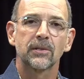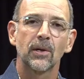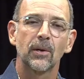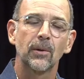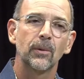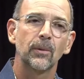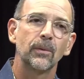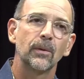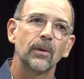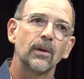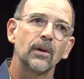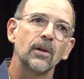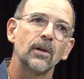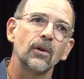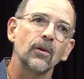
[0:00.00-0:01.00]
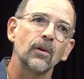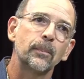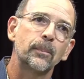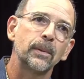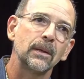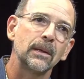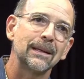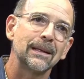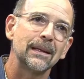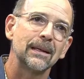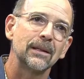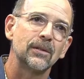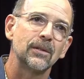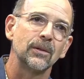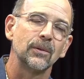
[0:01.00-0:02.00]
So your
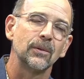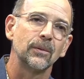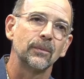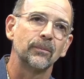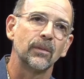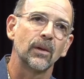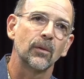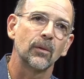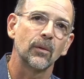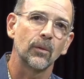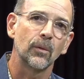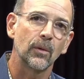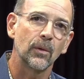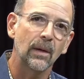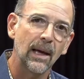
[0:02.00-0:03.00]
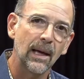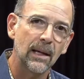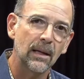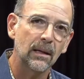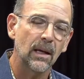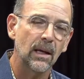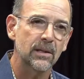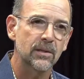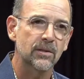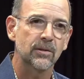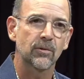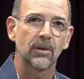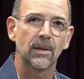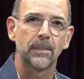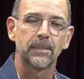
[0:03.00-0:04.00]
ability to
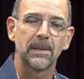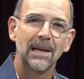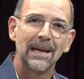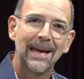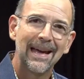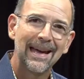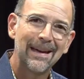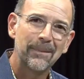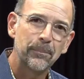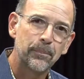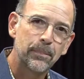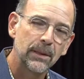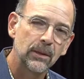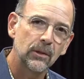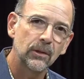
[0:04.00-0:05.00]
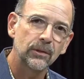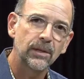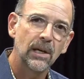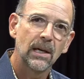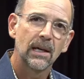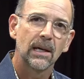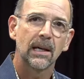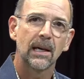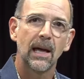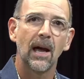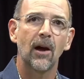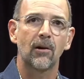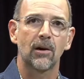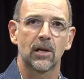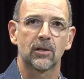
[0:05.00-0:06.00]
analyze script, build
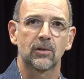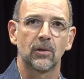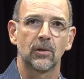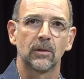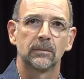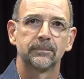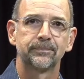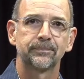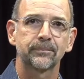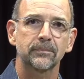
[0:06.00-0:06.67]
character,